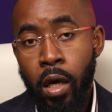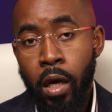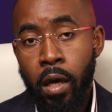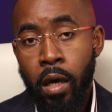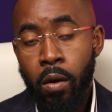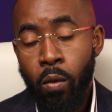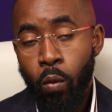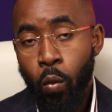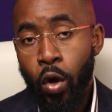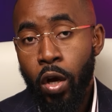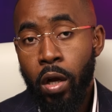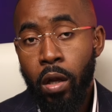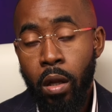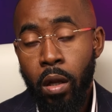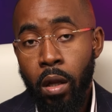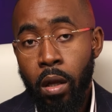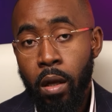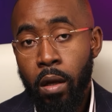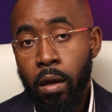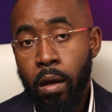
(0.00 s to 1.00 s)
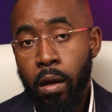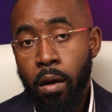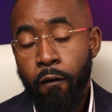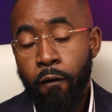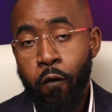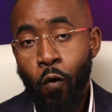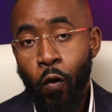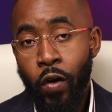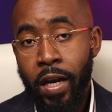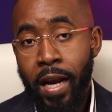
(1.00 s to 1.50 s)
real
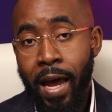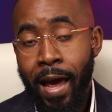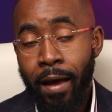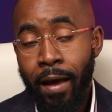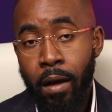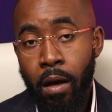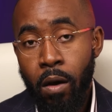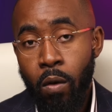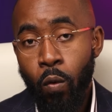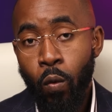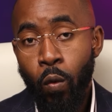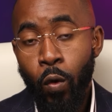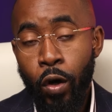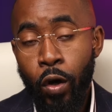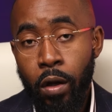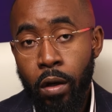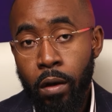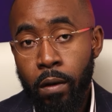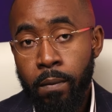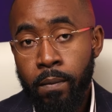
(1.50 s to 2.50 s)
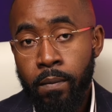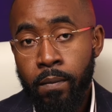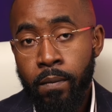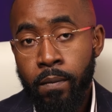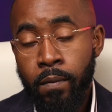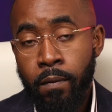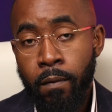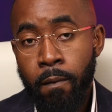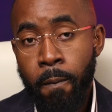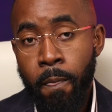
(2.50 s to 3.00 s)
Fortinet, real
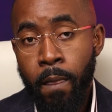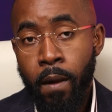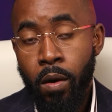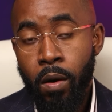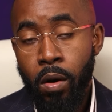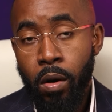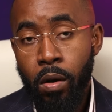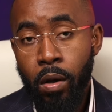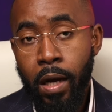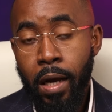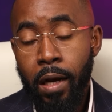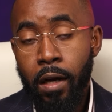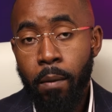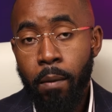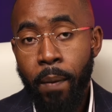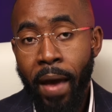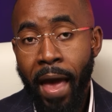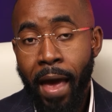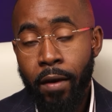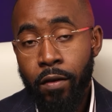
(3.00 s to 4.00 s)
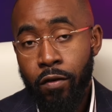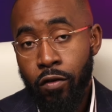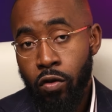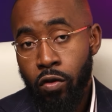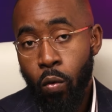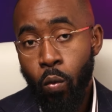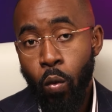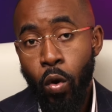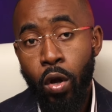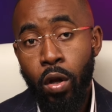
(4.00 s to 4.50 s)
ClearPass,
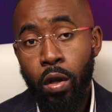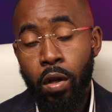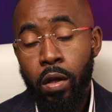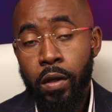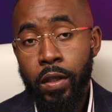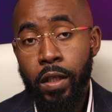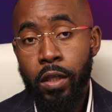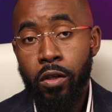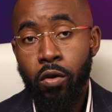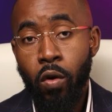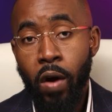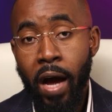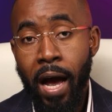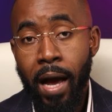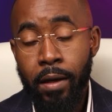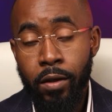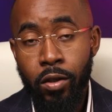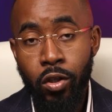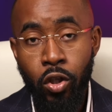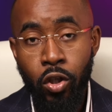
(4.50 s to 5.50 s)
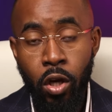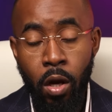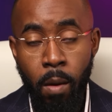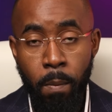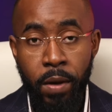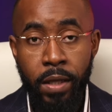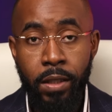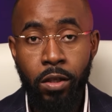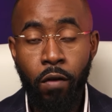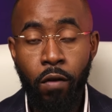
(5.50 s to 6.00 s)
real Cisco ICE,
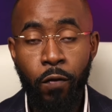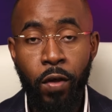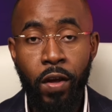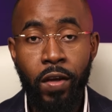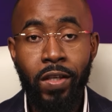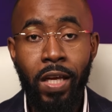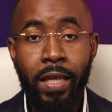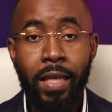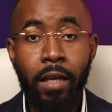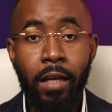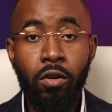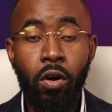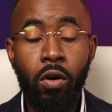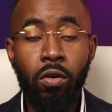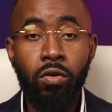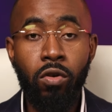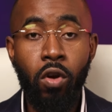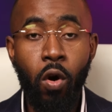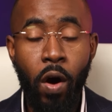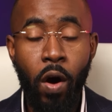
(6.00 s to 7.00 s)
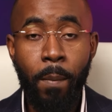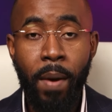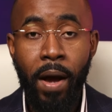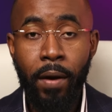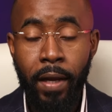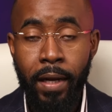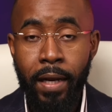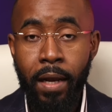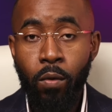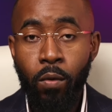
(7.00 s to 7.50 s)
plenty of things that they don't know about
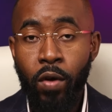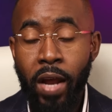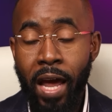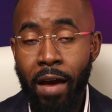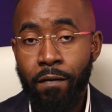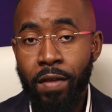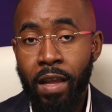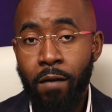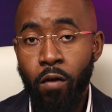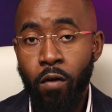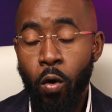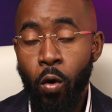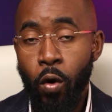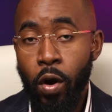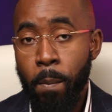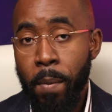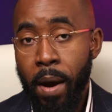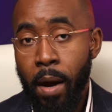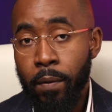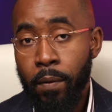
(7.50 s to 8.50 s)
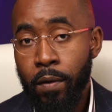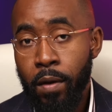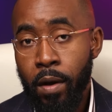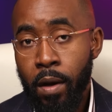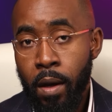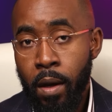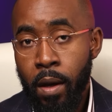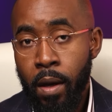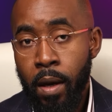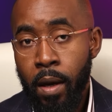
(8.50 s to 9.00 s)
and they would have never heard about.
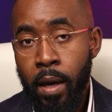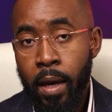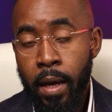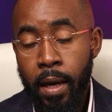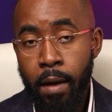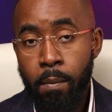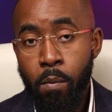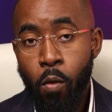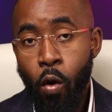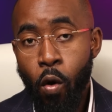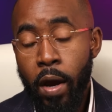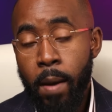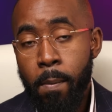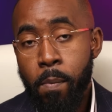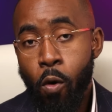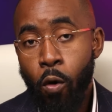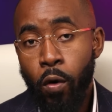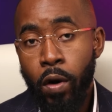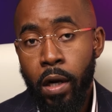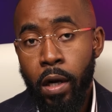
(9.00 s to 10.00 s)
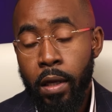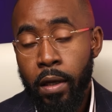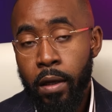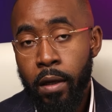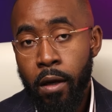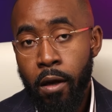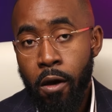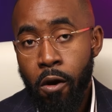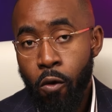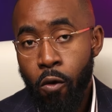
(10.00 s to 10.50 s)
And more importantly,
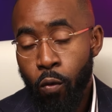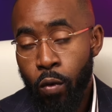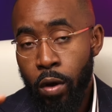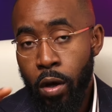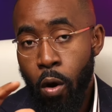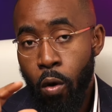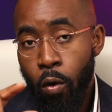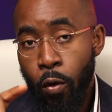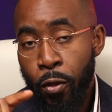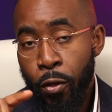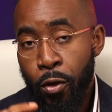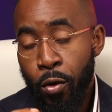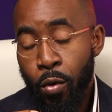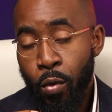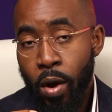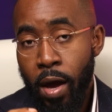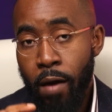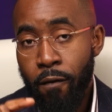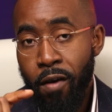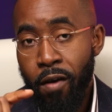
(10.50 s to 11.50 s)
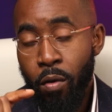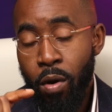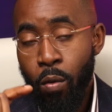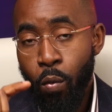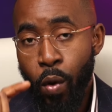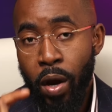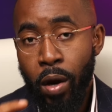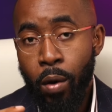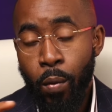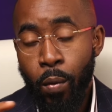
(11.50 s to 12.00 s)
we go through a very
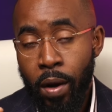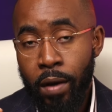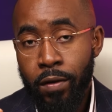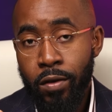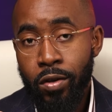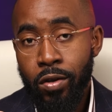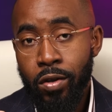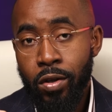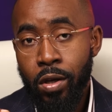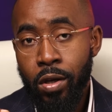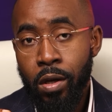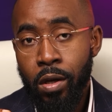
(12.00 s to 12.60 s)
rigorous